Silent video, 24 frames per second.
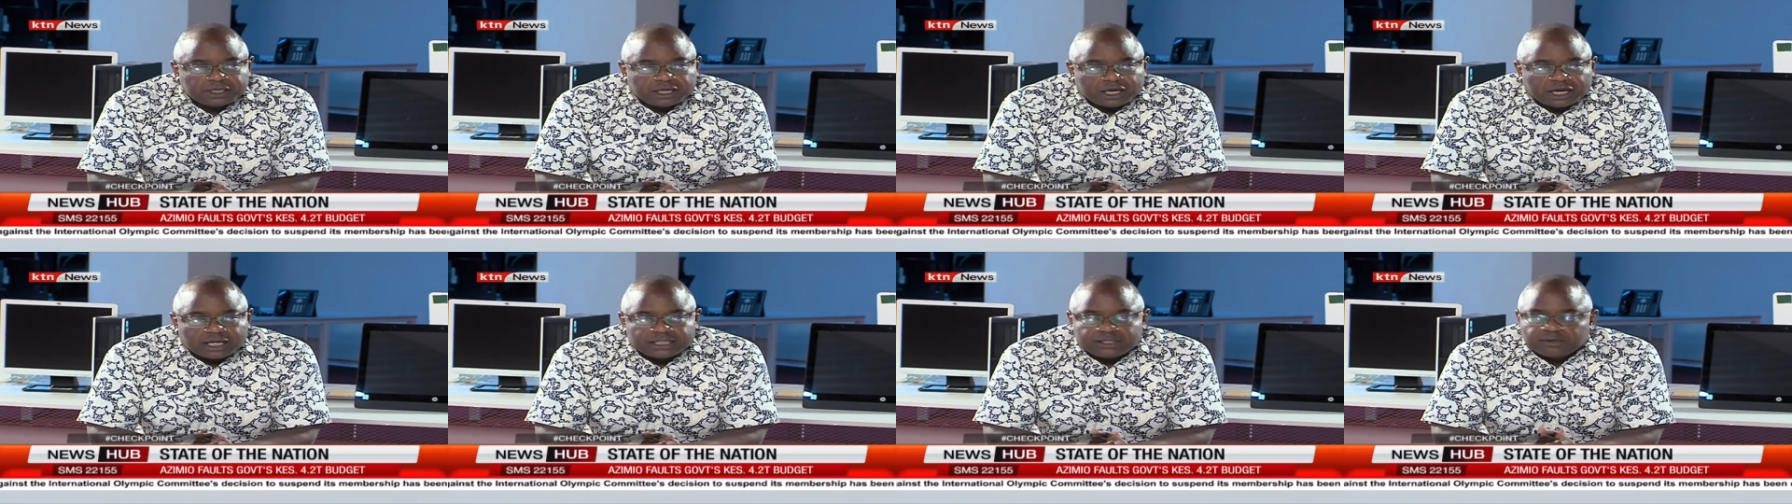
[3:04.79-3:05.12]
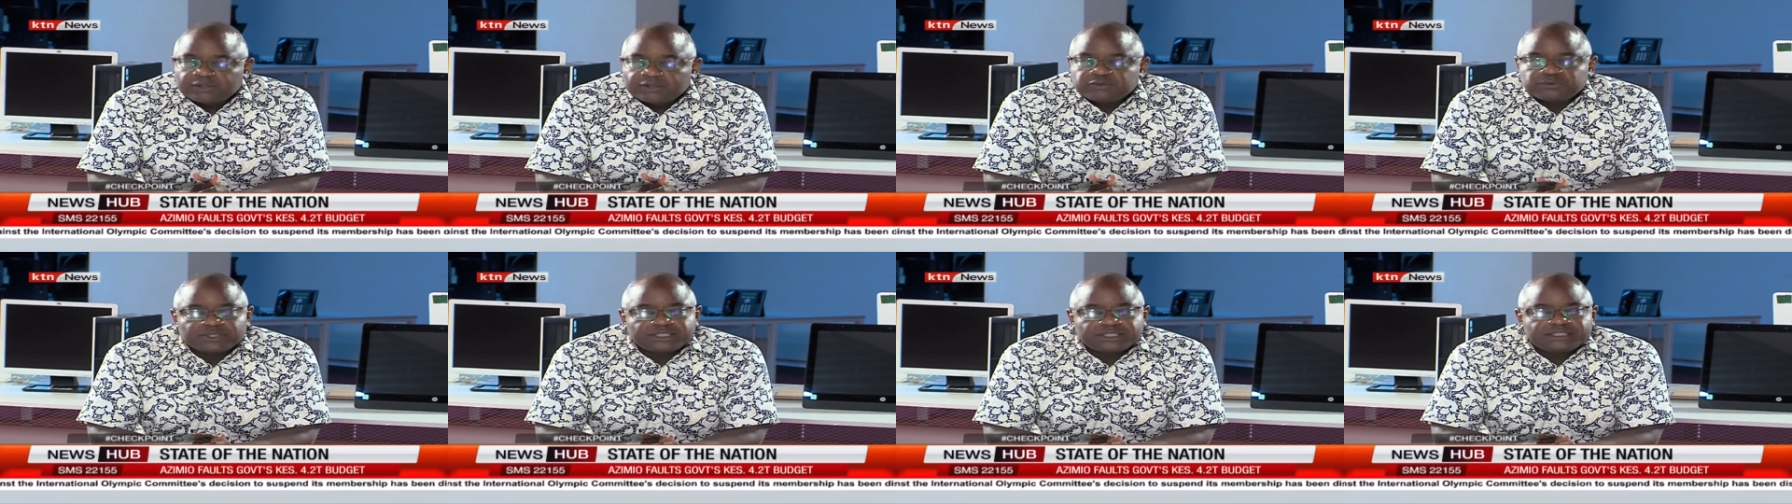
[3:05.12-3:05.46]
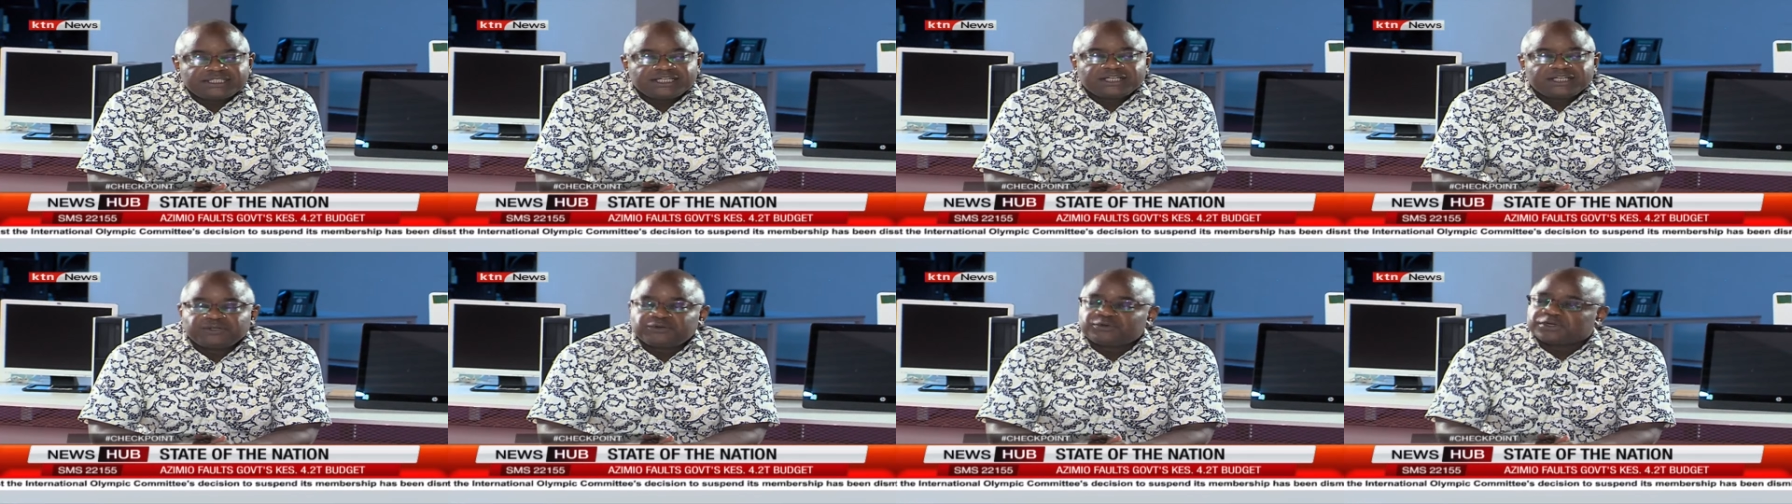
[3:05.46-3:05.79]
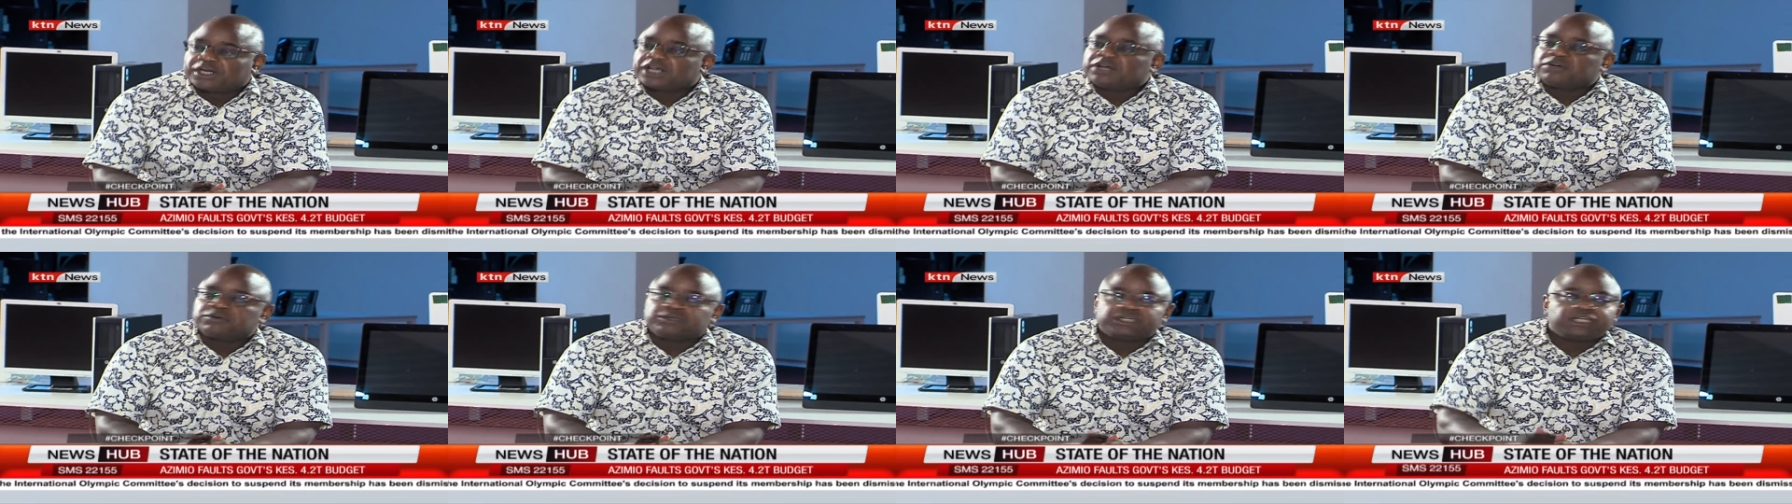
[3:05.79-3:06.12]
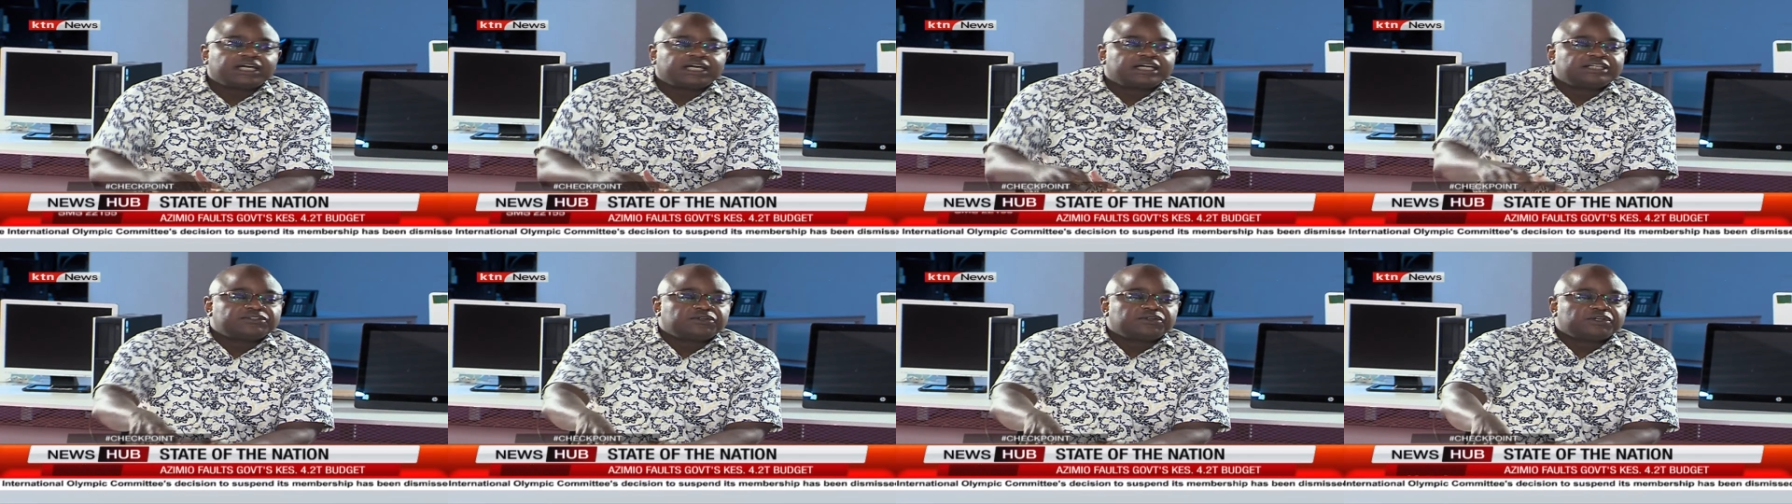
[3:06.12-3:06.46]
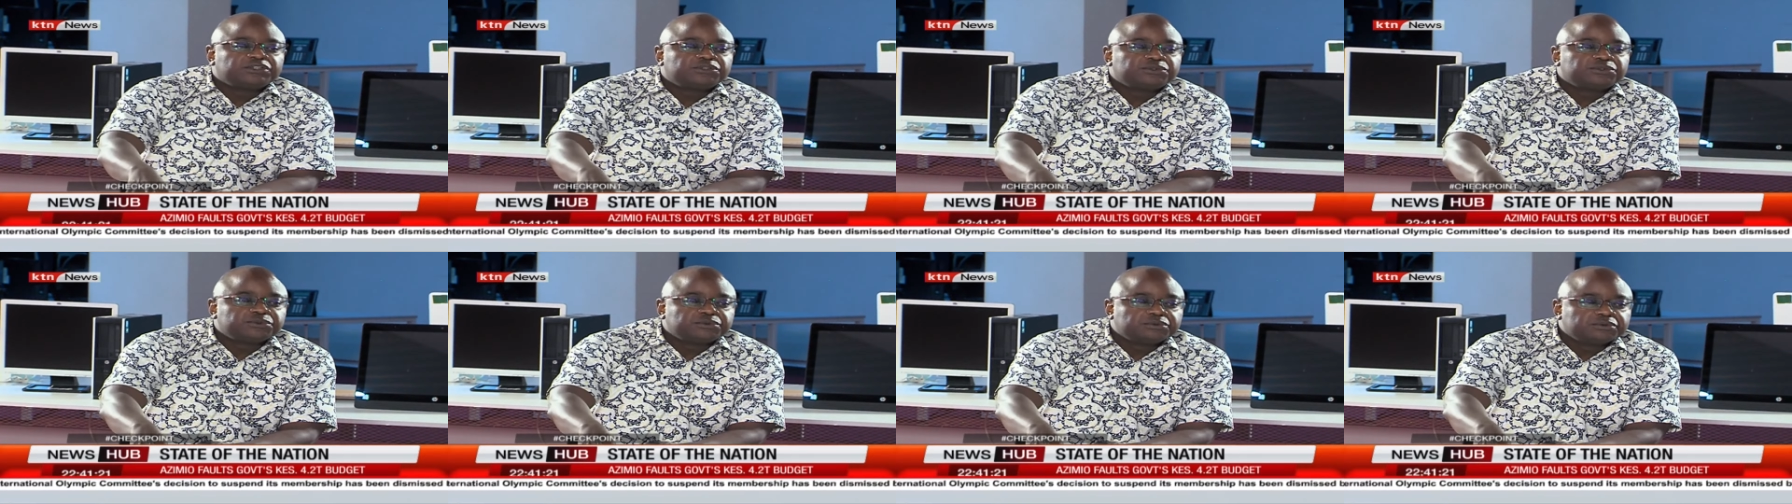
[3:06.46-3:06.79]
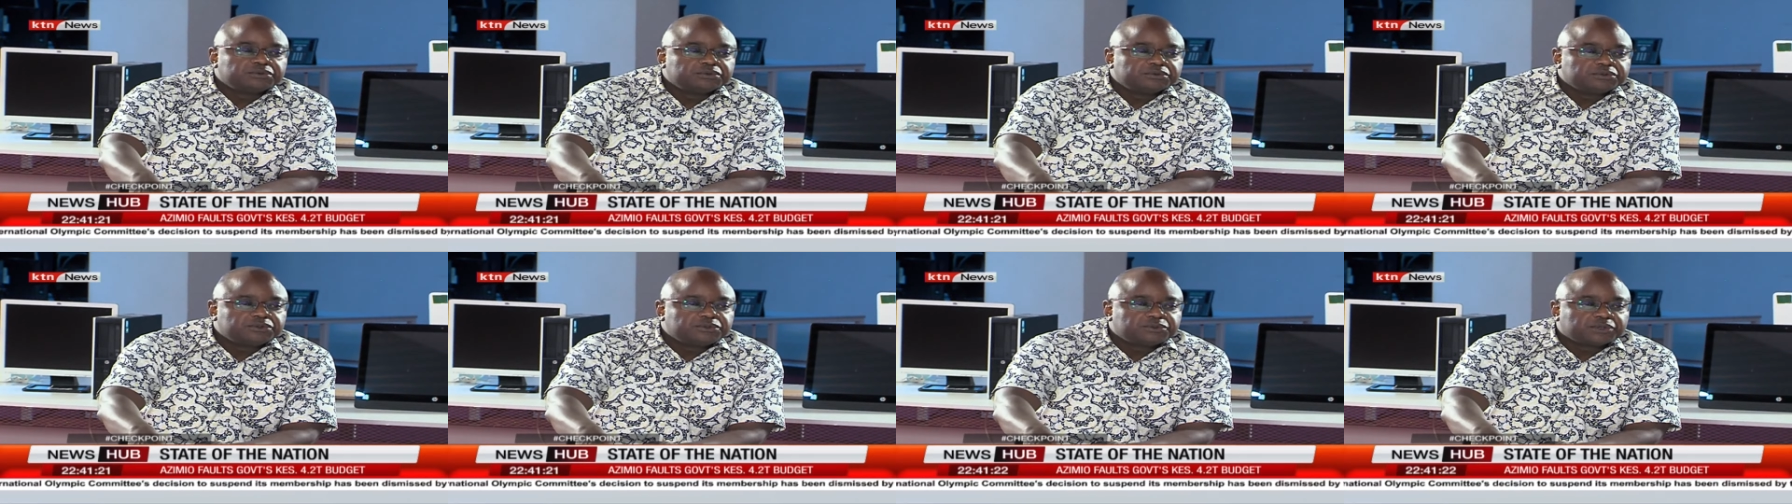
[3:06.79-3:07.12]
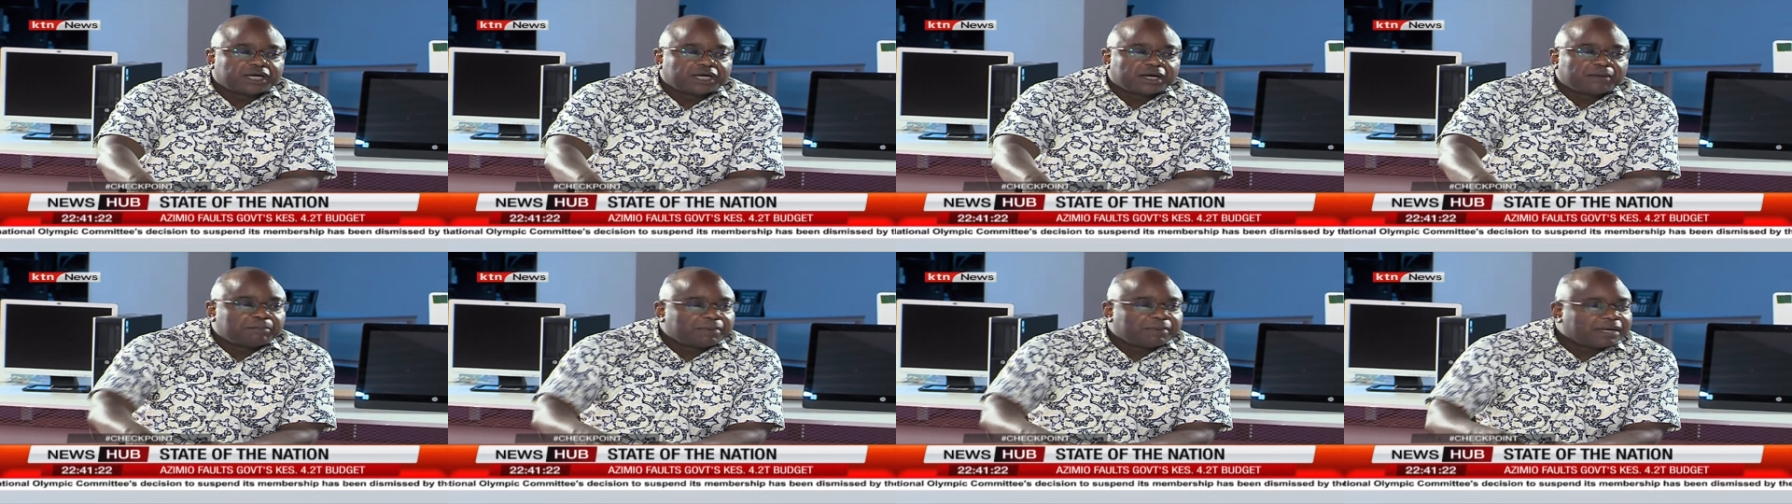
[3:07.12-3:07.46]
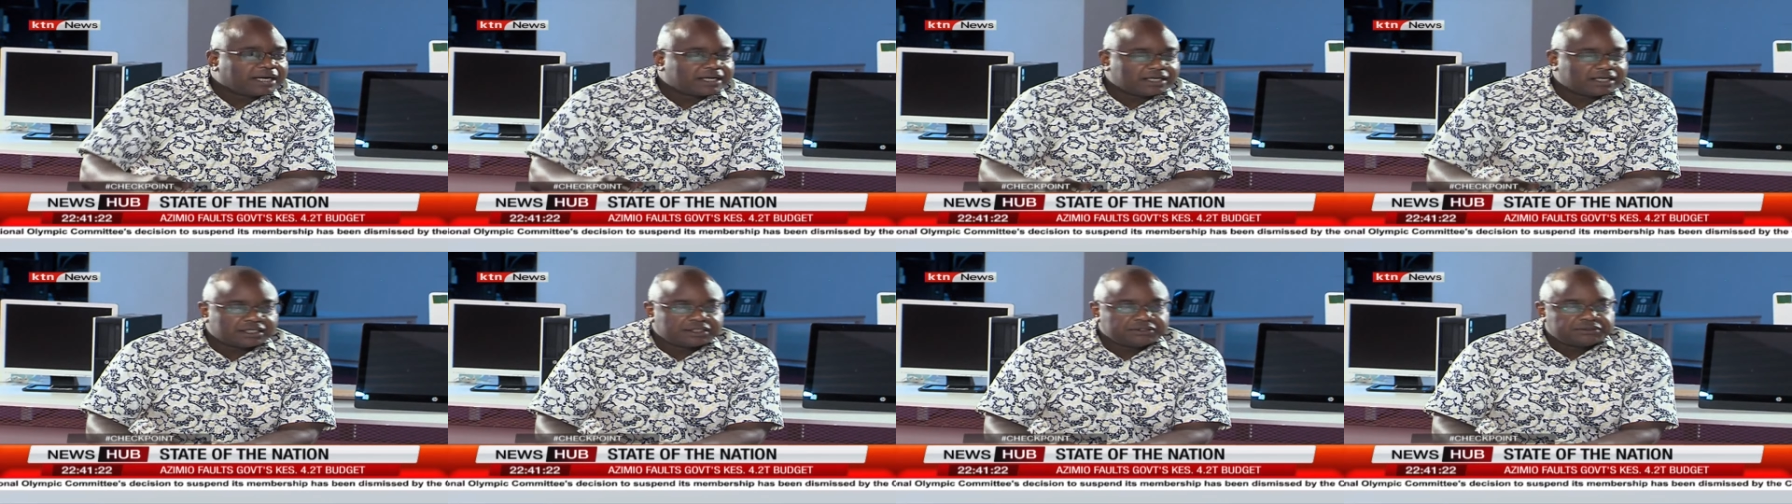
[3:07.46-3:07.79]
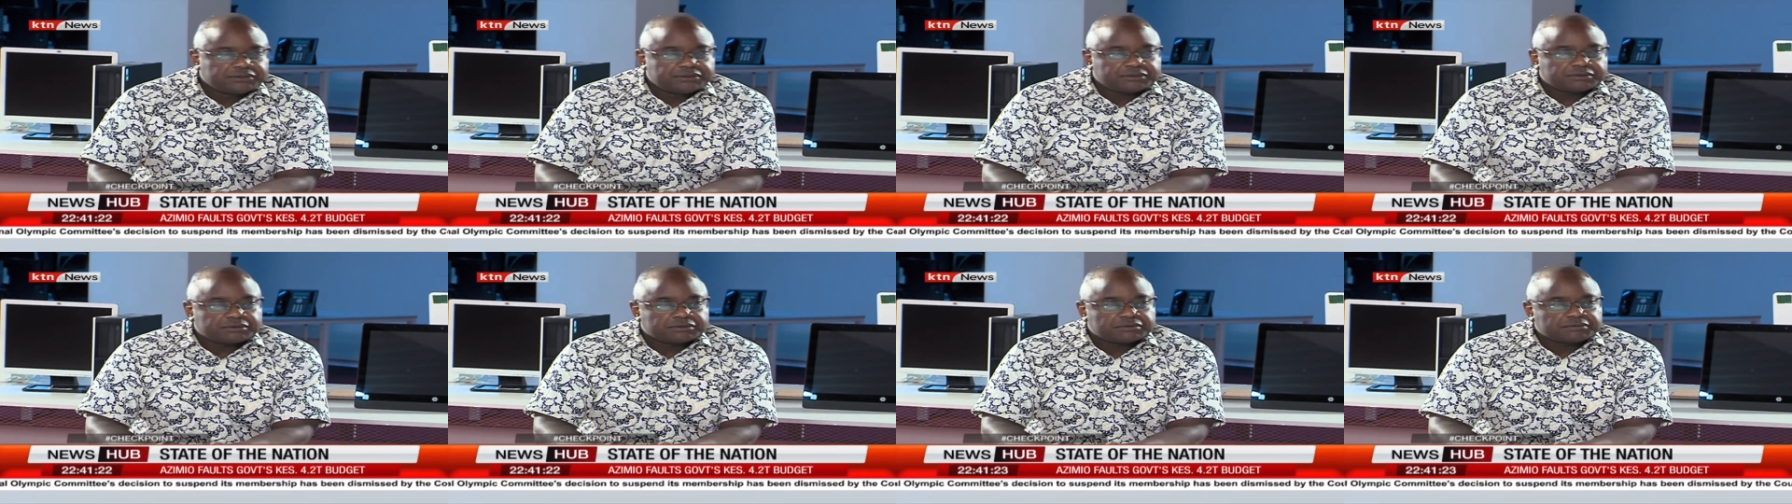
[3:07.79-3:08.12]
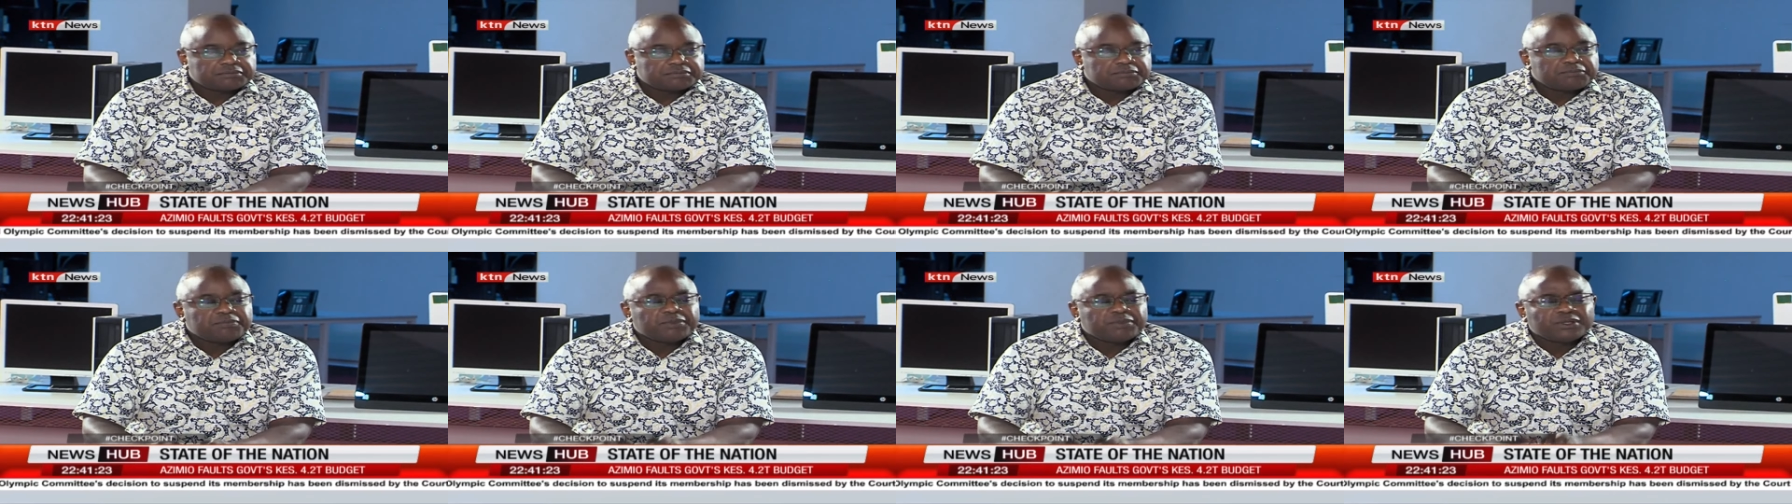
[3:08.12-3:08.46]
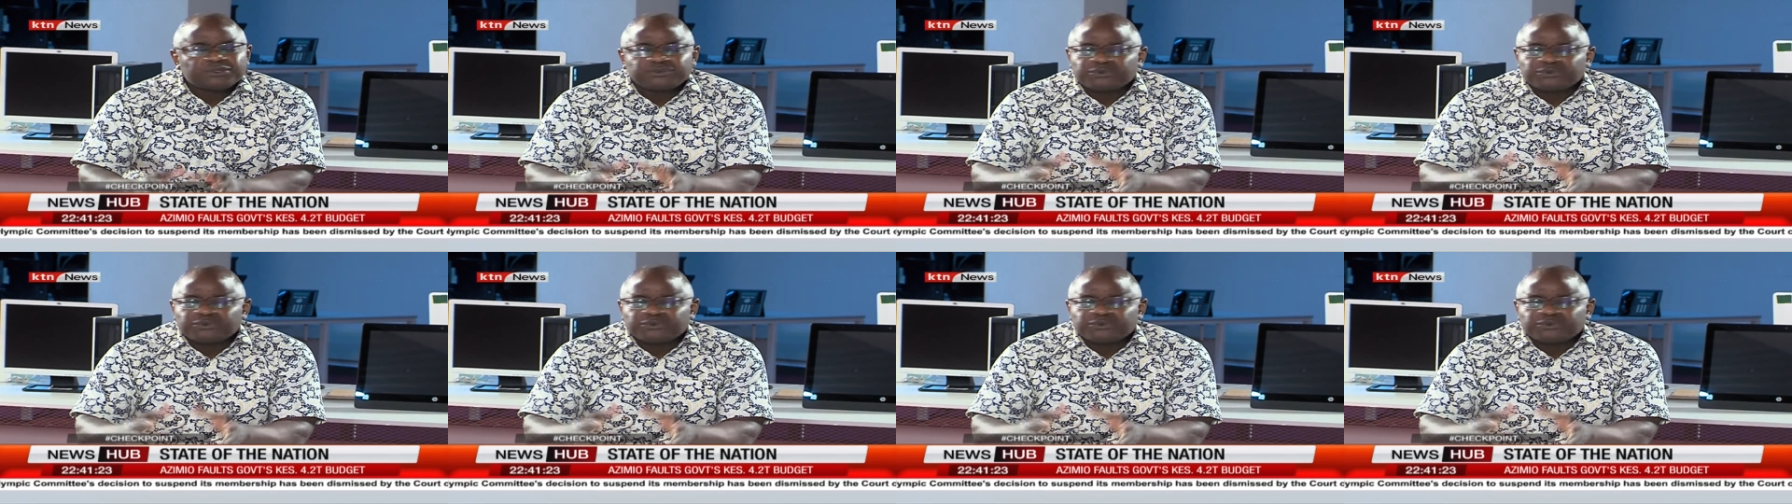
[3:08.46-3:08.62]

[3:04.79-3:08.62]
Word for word: are the ones who are saying, no, Raila Odinga is going to, to come back. Mm -hmm, mm -hmm.